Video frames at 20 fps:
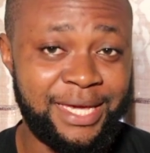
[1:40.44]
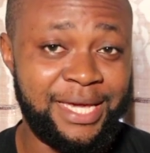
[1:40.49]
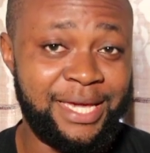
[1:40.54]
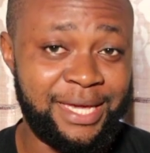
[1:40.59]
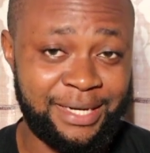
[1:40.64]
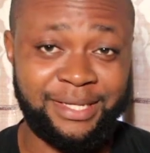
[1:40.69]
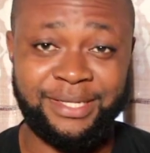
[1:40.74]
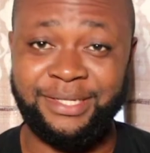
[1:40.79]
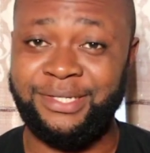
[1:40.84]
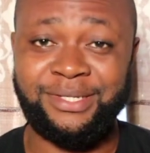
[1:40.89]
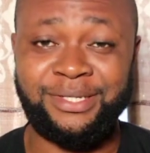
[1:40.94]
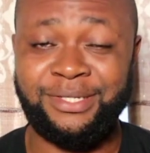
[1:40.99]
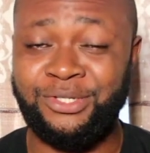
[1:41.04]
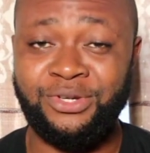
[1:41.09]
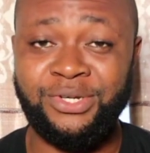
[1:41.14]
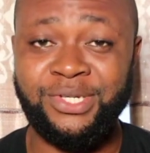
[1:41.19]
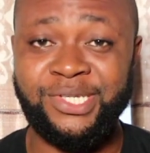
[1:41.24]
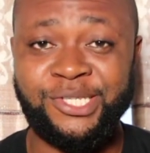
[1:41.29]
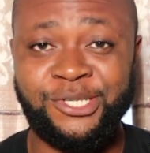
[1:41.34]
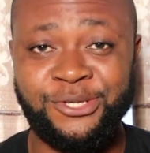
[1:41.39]
It is
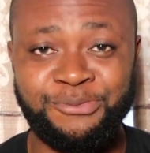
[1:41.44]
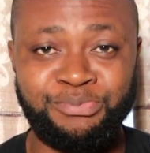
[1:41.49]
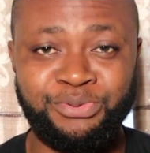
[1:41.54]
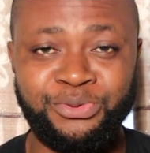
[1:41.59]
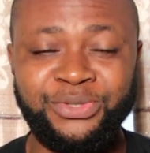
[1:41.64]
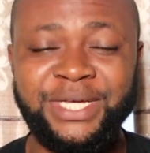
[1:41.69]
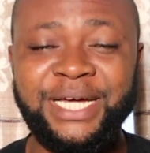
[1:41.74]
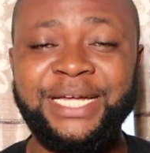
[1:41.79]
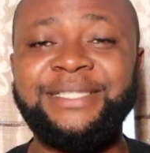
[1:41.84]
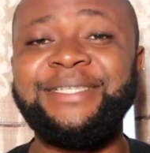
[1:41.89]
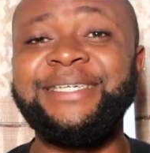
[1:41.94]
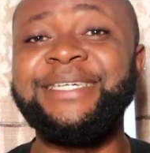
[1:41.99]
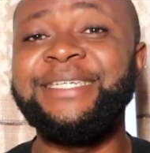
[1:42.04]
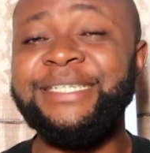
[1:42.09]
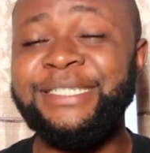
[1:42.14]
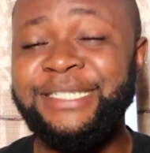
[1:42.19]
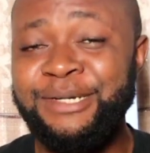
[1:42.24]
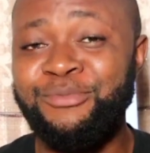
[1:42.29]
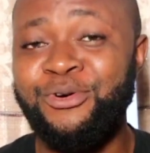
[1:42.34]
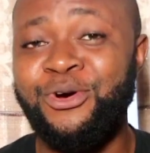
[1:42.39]
just simple that in
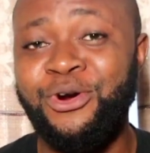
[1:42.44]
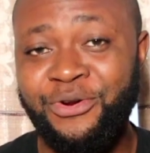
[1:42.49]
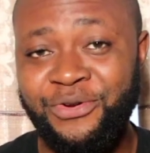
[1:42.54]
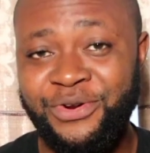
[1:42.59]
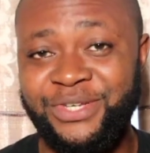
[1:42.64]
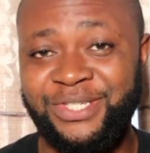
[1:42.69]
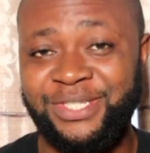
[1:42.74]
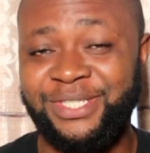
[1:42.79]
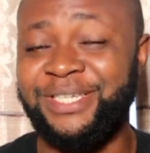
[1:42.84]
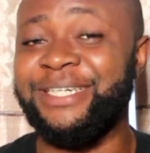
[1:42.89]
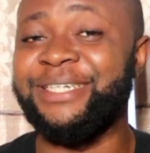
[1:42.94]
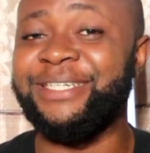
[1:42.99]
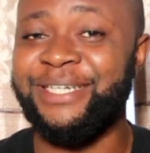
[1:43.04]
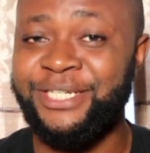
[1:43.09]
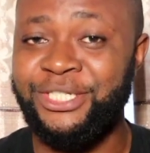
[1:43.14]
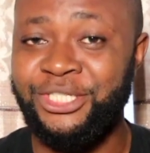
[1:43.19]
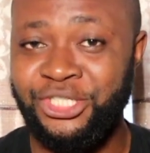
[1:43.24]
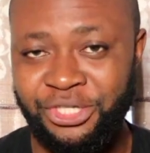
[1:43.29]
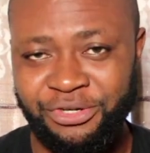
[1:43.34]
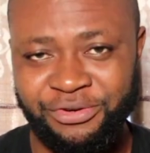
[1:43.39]
a democracy in
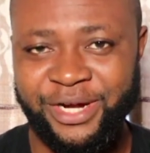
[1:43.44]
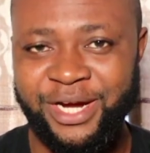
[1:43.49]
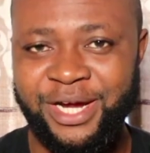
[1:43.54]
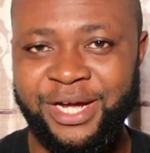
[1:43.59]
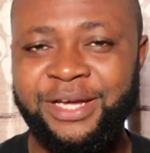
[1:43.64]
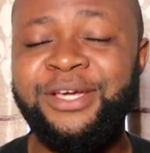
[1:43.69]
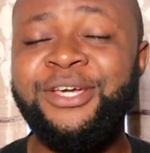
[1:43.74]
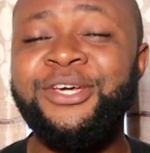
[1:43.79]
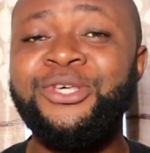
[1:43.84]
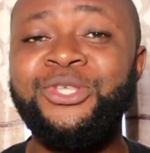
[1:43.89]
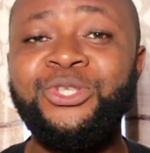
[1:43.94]
Nigeria,